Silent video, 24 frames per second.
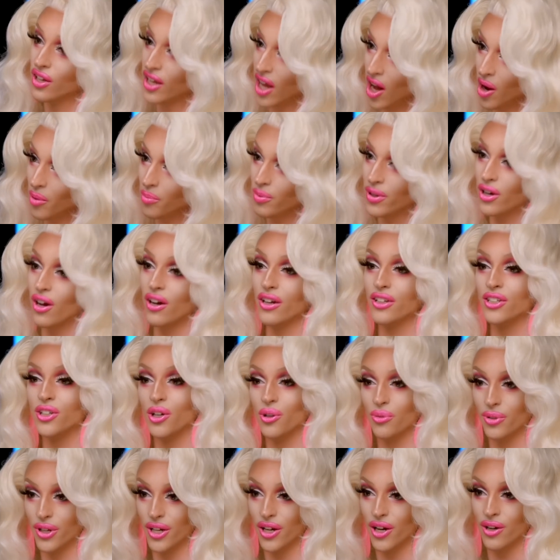Look out, Bianca
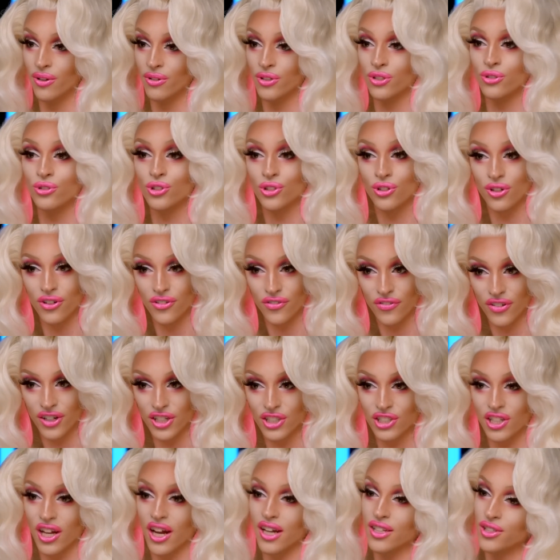Del Rio. You should have
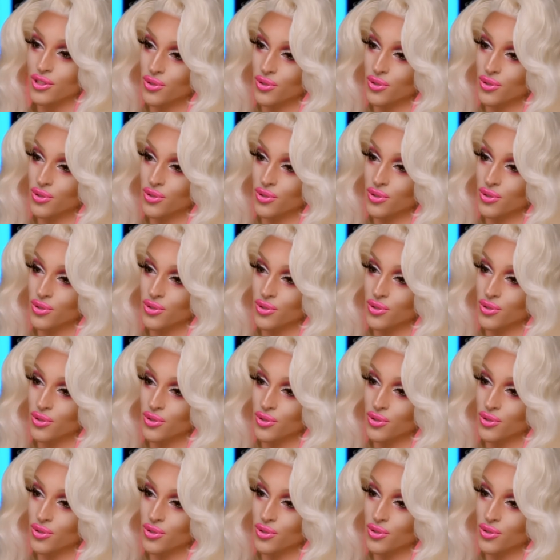finished high